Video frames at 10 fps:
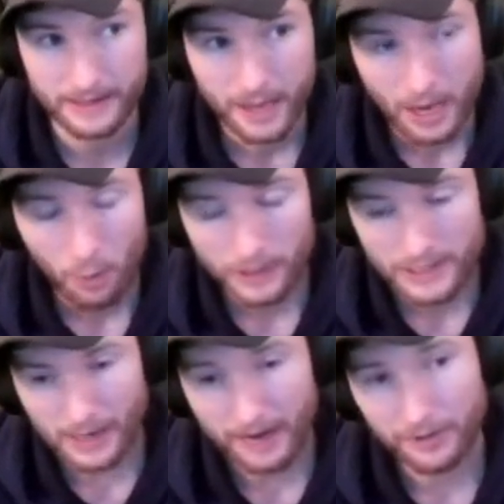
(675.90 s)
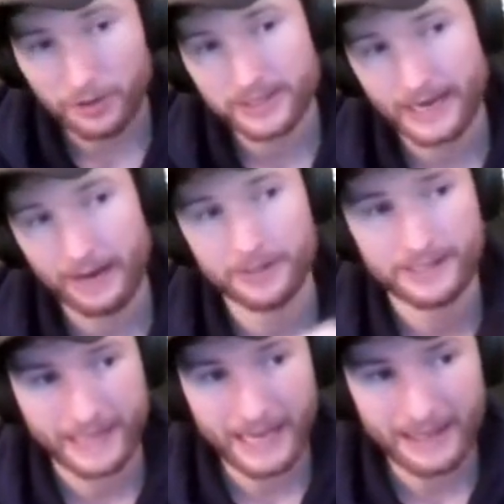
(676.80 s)
Once you have your sound
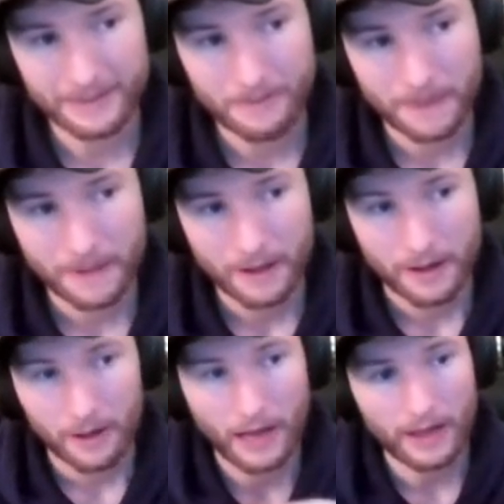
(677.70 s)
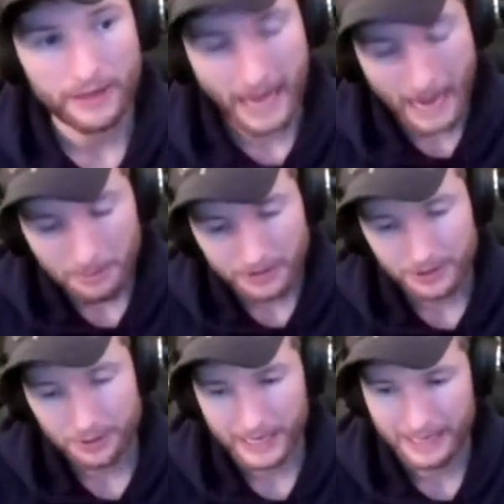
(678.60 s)
set, the
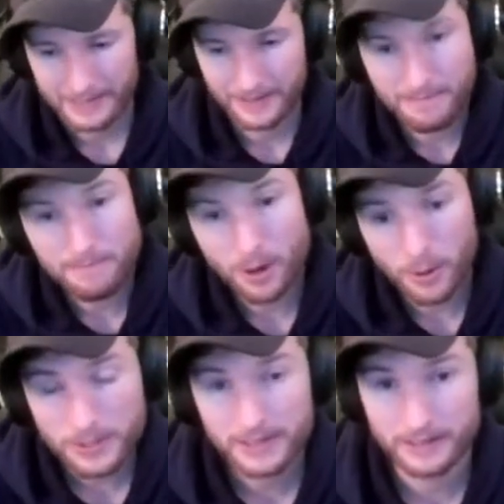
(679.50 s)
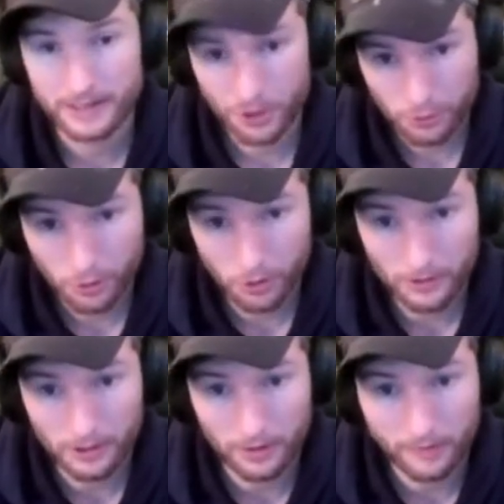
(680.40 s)
amplitude has the most control
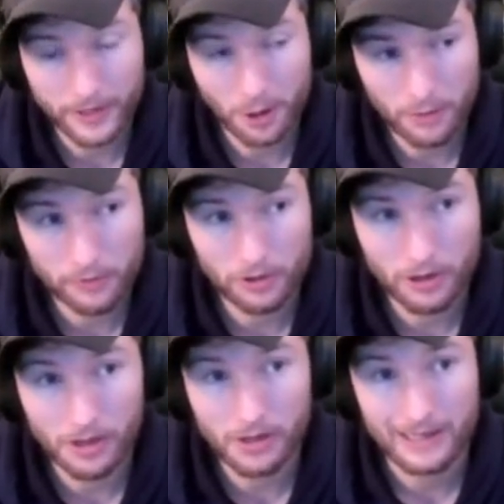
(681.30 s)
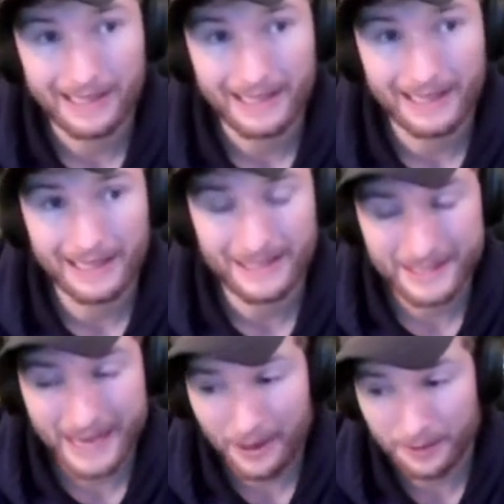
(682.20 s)
over the overall
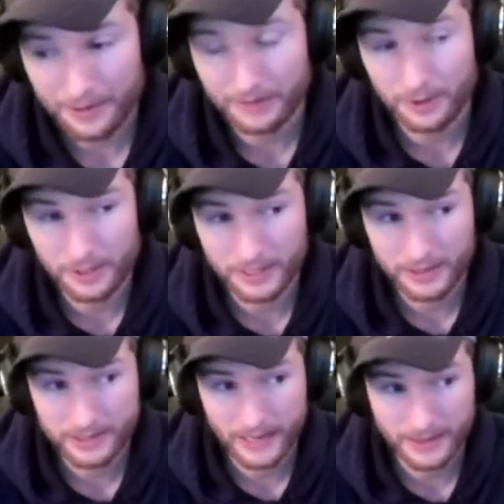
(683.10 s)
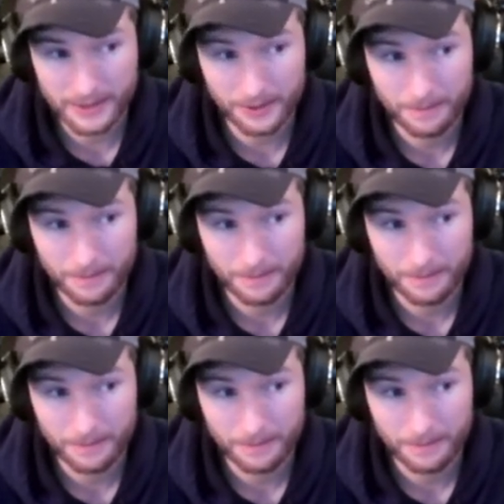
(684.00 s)
sound of your synthesizer.